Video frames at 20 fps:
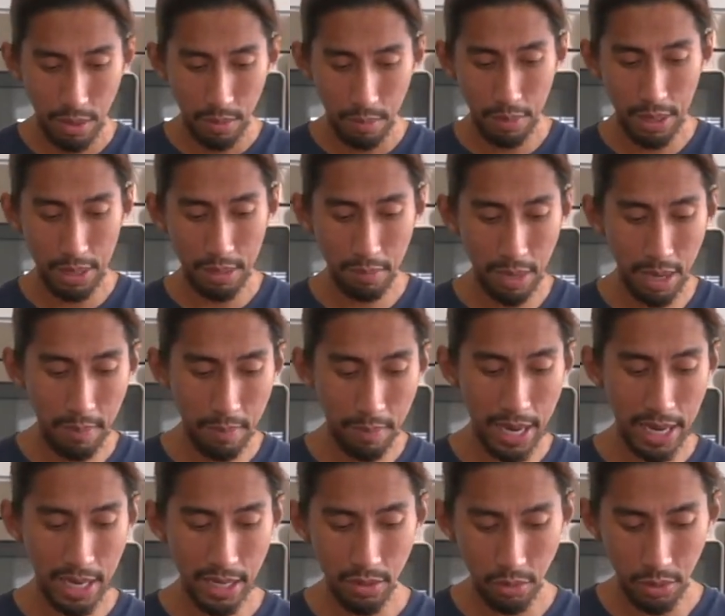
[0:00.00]
But my
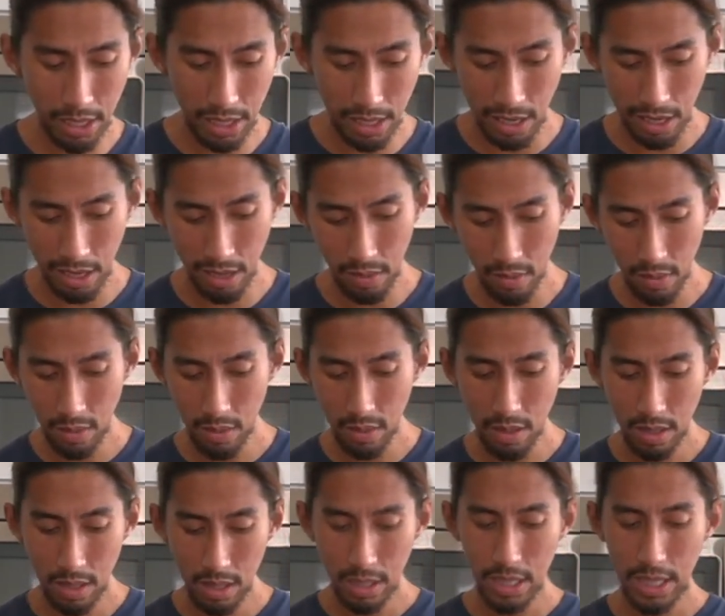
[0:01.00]
mind right now
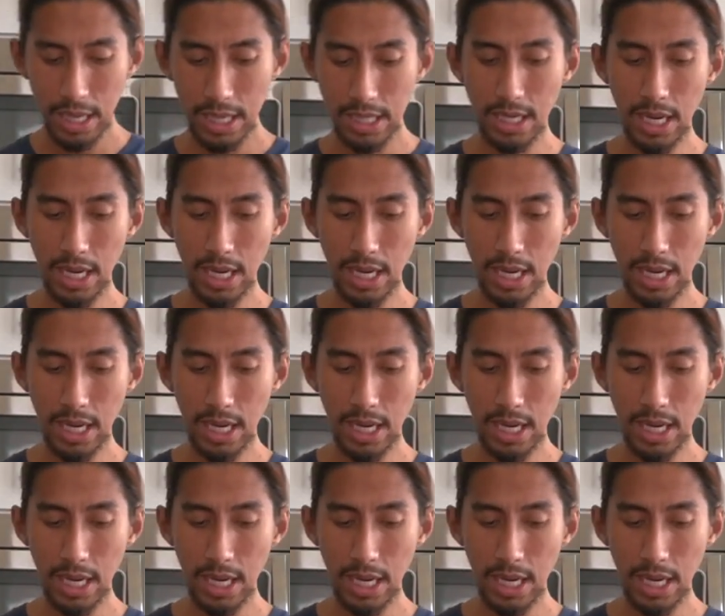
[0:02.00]
has